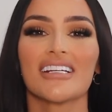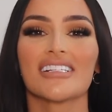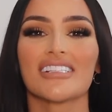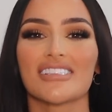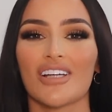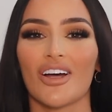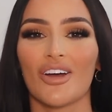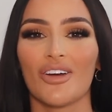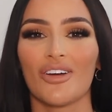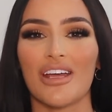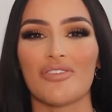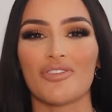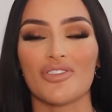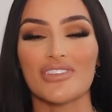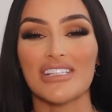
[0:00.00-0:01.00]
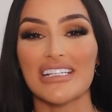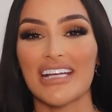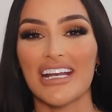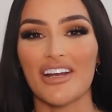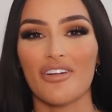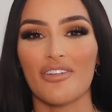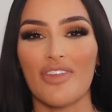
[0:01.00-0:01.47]
So if you've seen
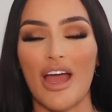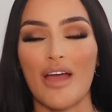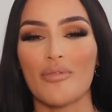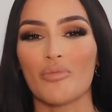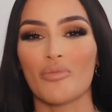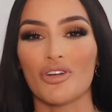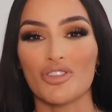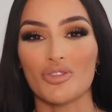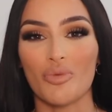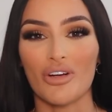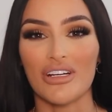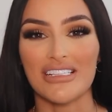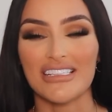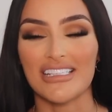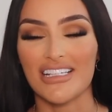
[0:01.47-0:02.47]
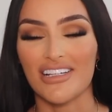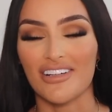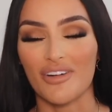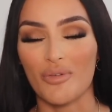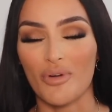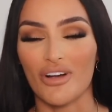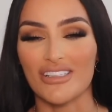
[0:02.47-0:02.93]
any of them and wondered what concealer
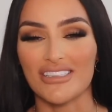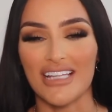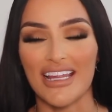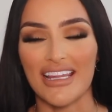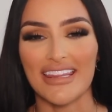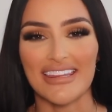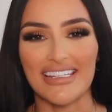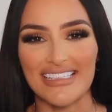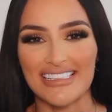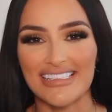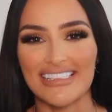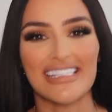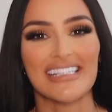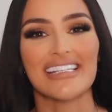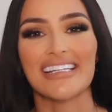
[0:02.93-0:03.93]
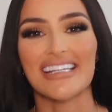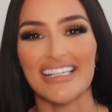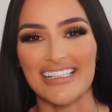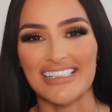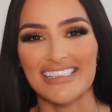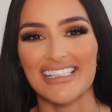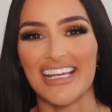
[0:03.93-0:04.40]
it was, this
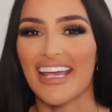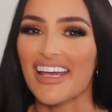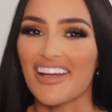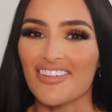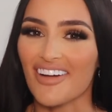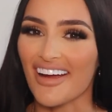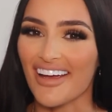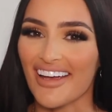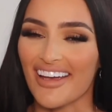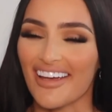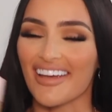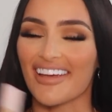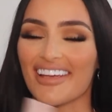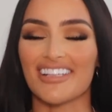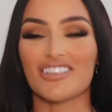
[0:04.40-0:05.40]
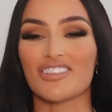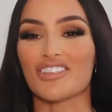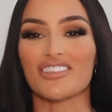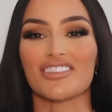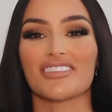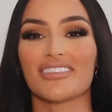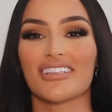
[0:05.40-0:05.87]
is it right here. It's
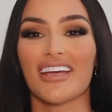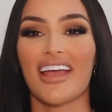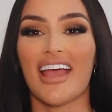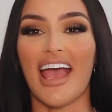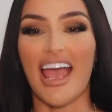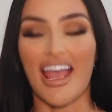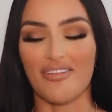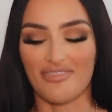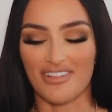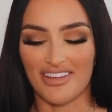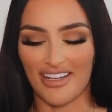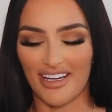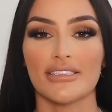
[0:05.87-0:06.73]
just everything.